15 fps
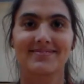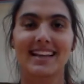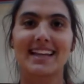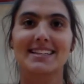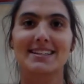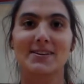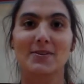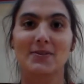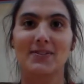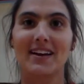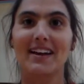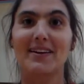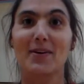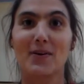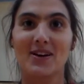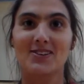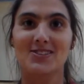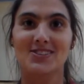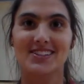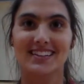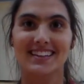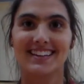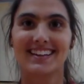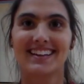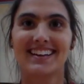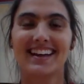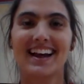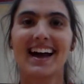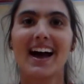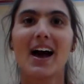That is a great question.
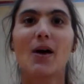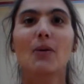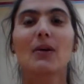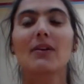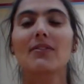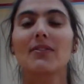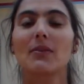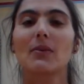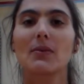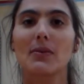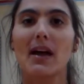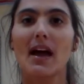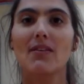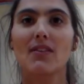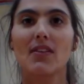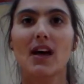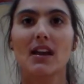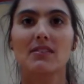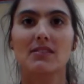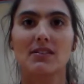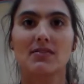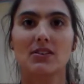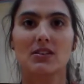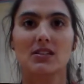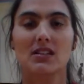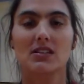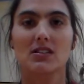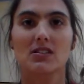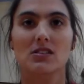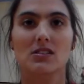We have a lot of diverse
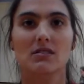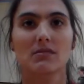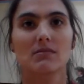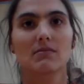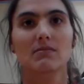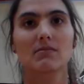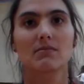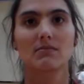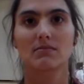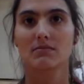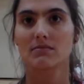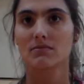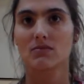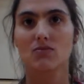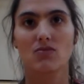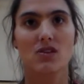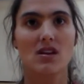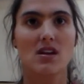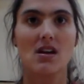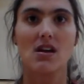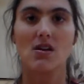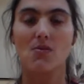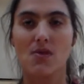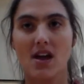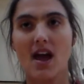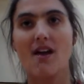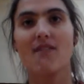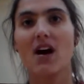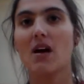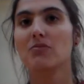hitters. We
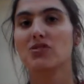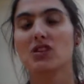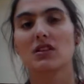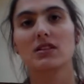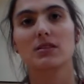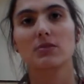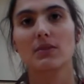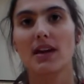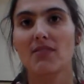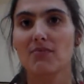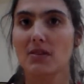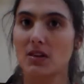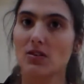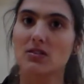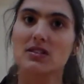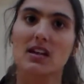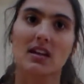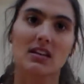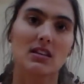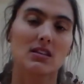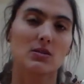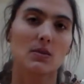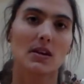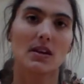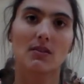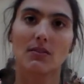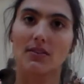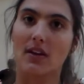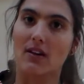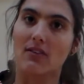have options. We have middles that can swing.
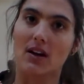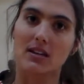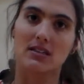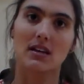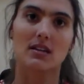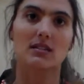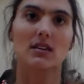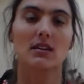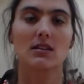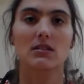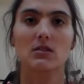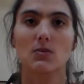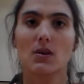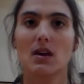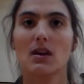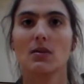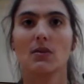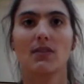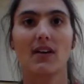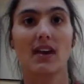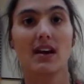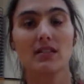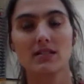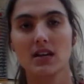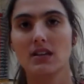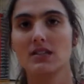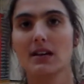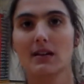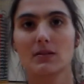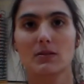We've got right sides that can swing. We've got
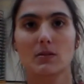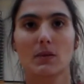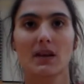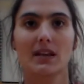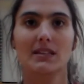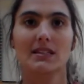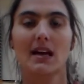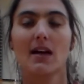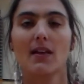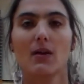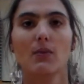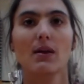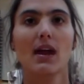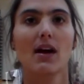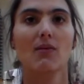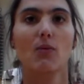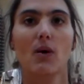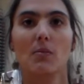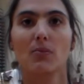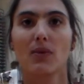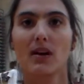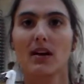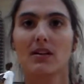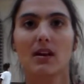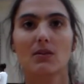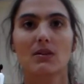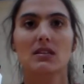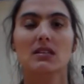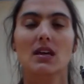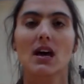outsides that can swing. It's not like we have one player that
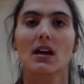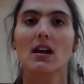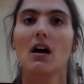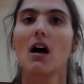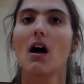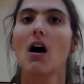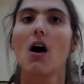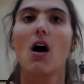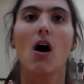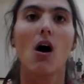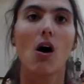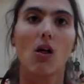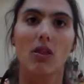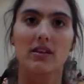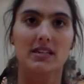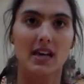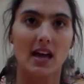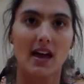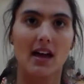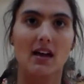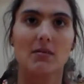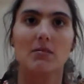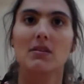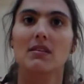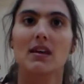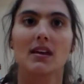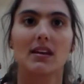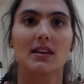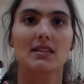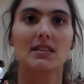we set all the time
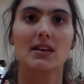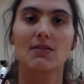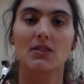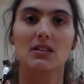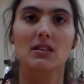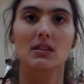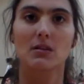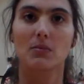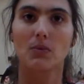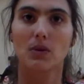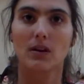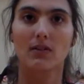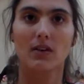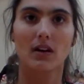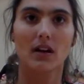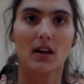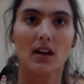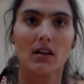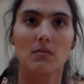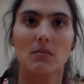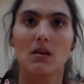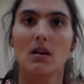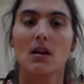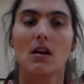that gets every single point of our game.